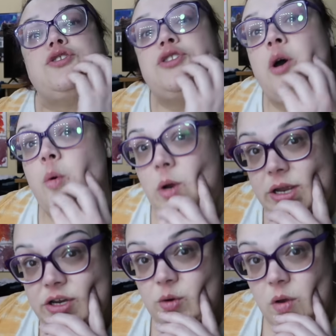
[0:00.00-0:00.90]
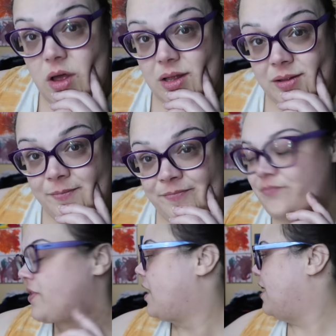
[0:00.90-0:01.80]
so we're gonna do a haul
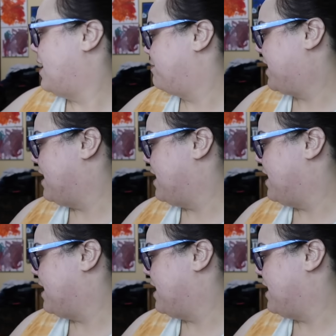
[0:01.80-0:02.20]
uh,